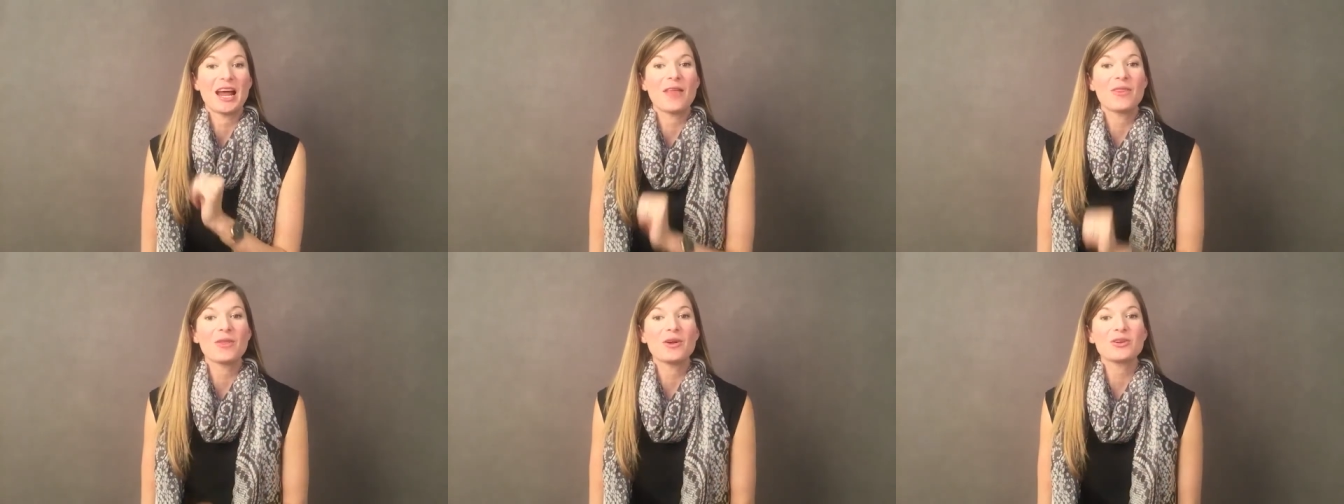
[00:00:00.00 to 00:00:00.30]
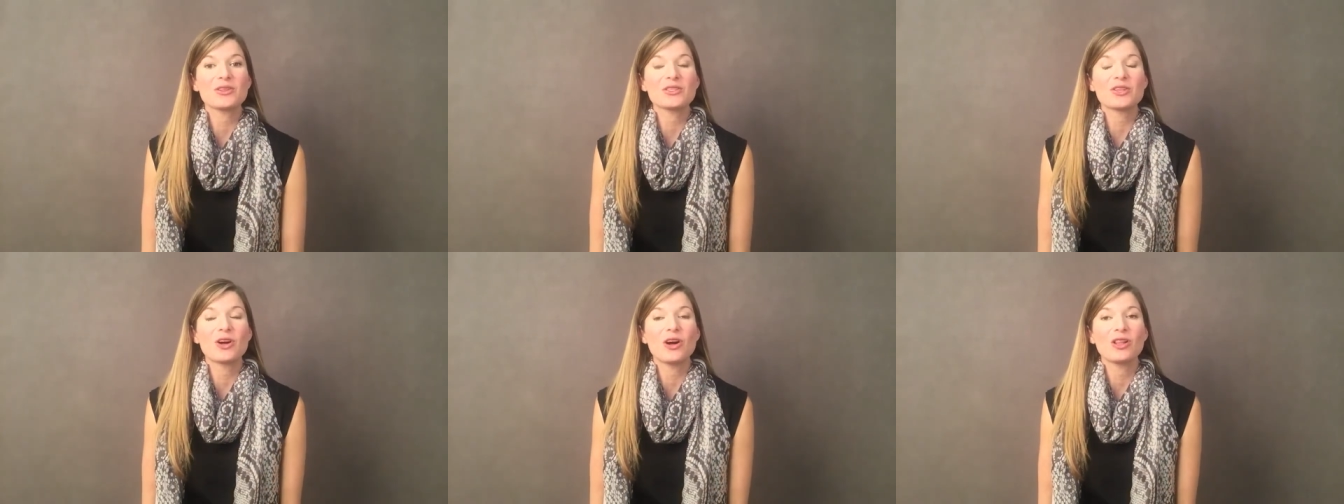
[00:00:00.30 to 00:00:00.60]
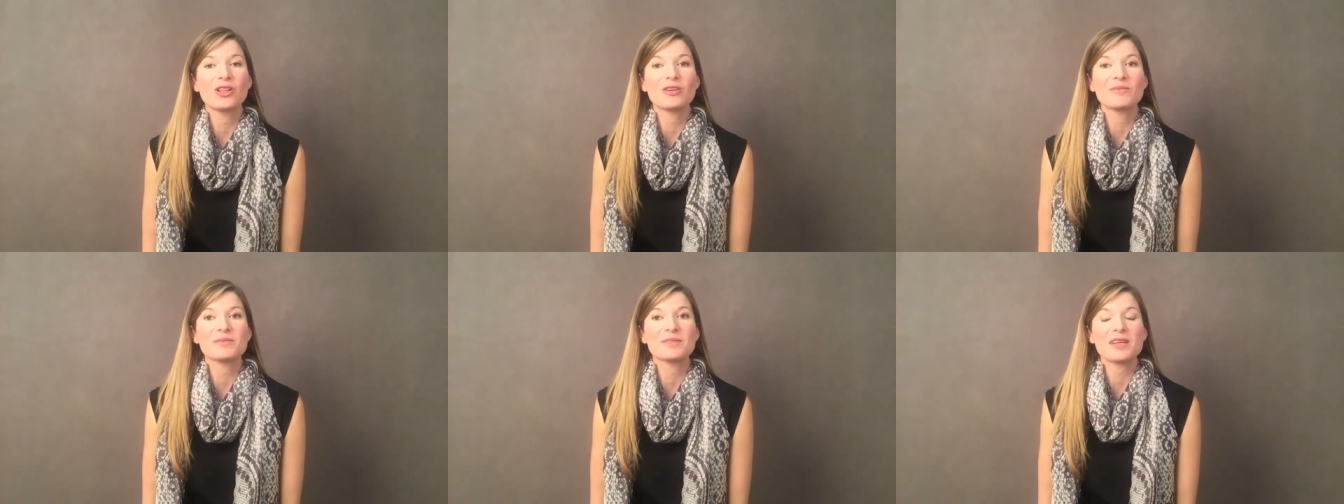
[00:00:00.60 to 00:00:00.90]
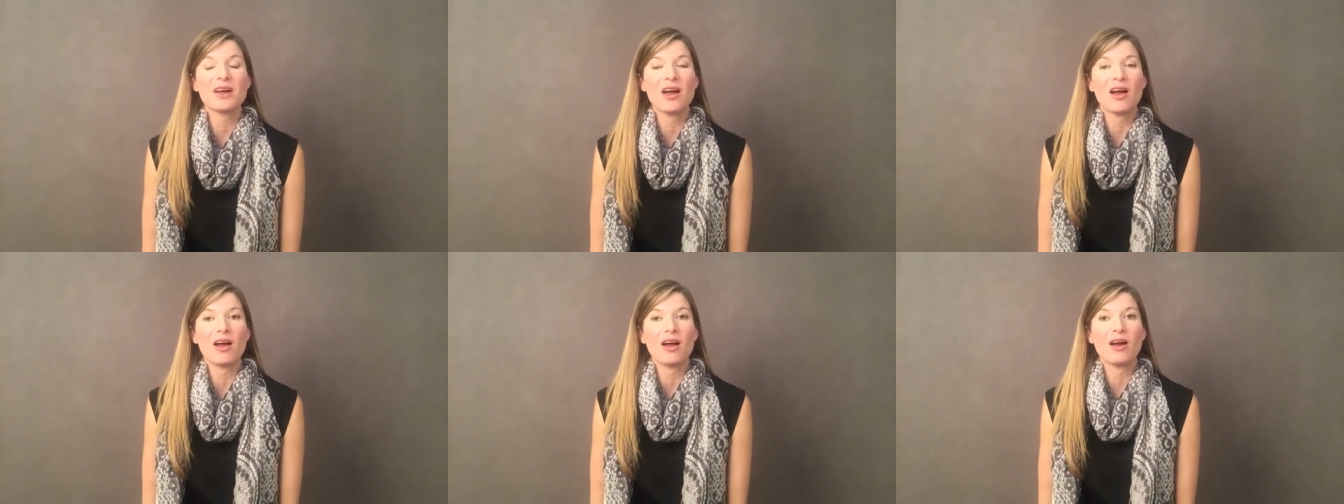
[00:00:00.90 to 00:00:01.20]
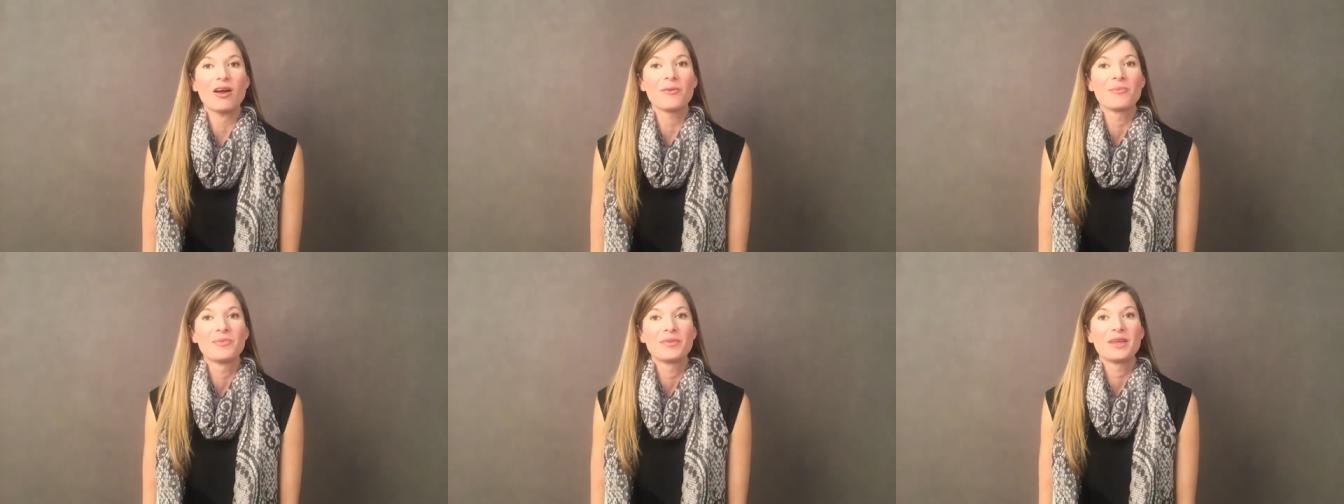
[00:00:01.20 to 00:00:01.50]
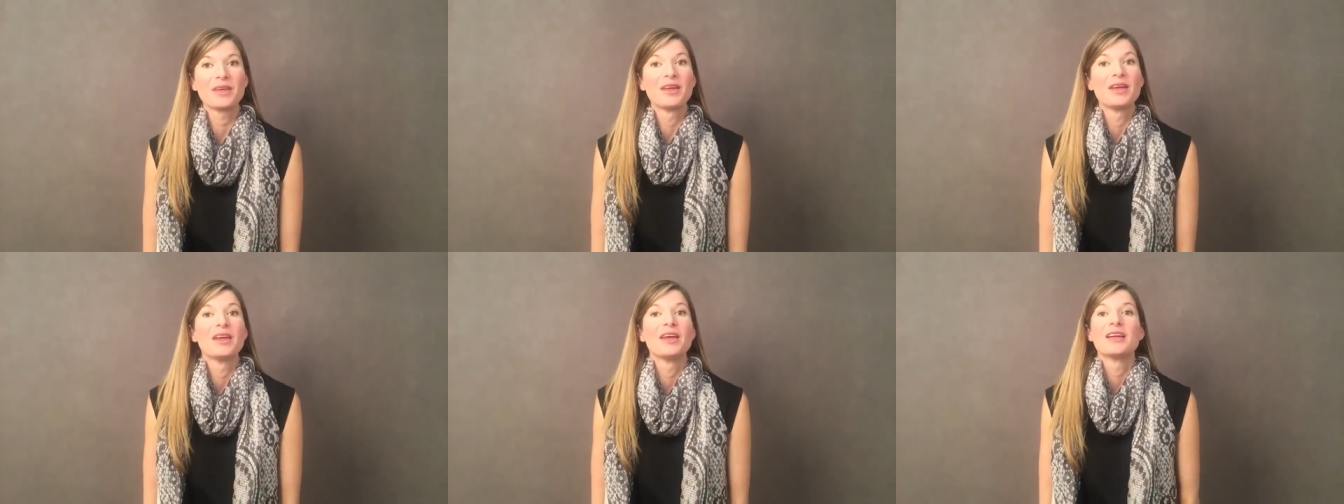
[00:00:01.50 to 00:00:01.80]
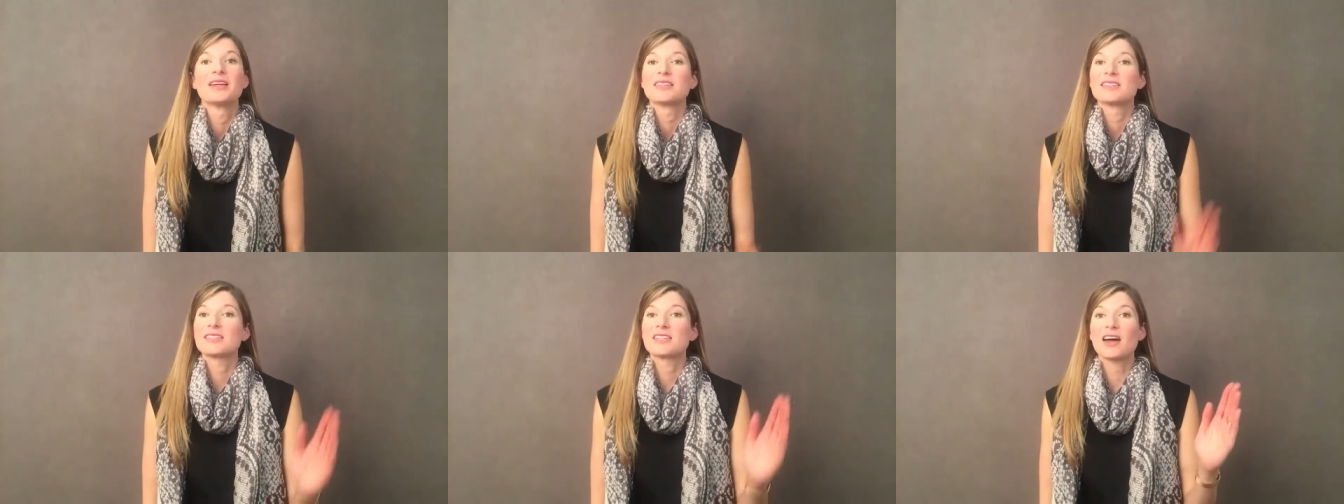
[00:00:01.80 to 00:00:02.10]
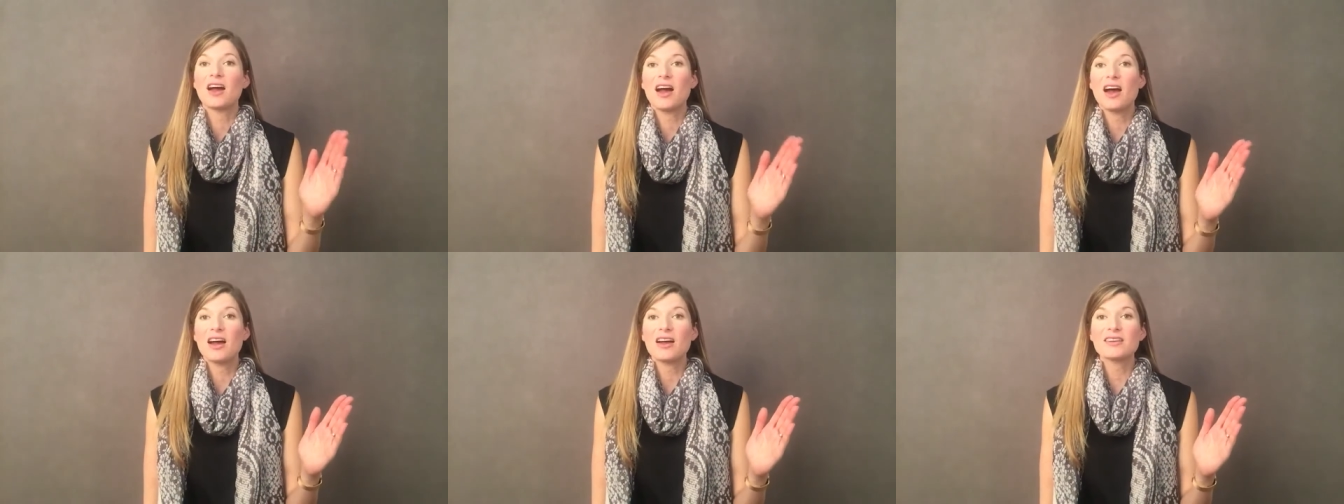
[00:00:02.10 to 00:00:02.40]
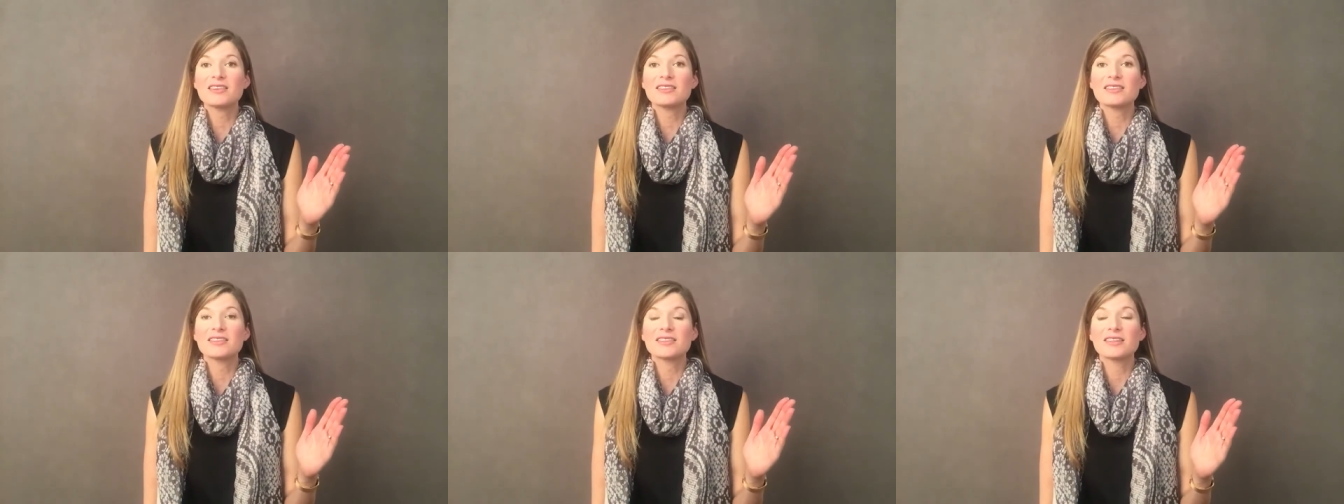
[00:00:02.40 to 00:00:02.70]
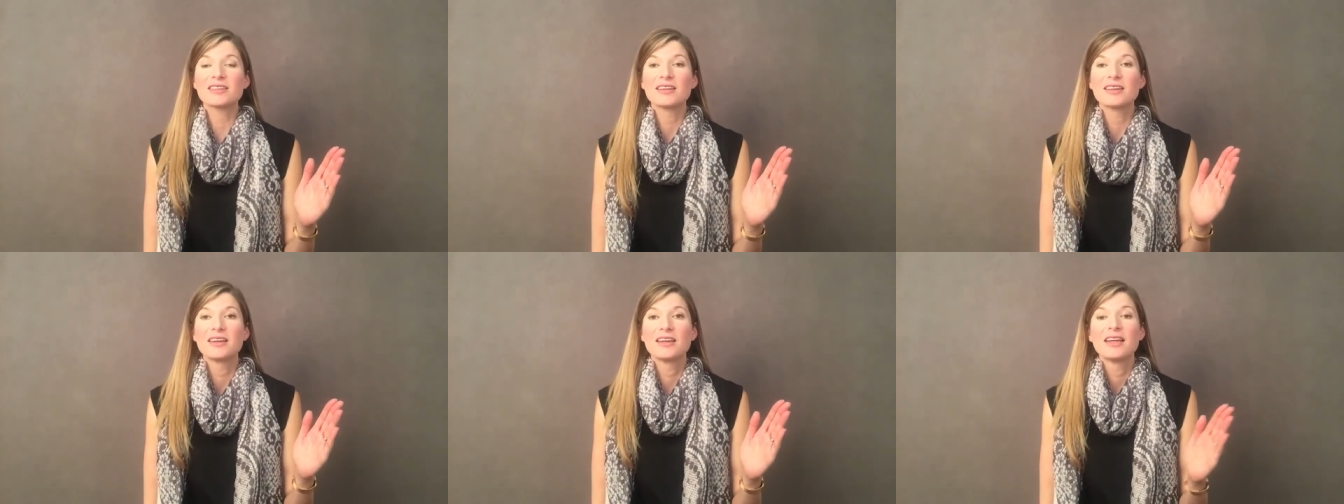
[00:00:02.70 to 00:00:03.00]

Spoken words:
and those columns are task,